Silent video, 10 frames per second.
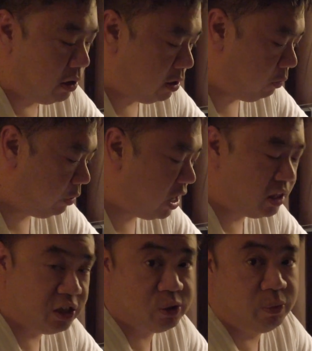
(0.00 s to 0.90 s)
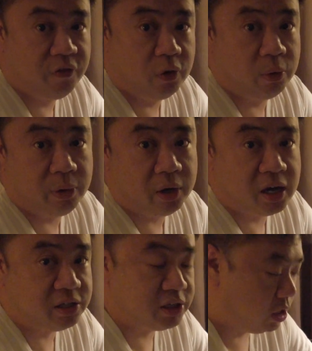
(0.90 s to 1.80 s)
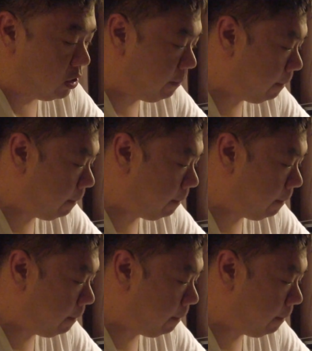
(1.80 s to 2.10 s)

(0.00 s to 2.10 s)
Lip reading: You know, we got this before we got dinner.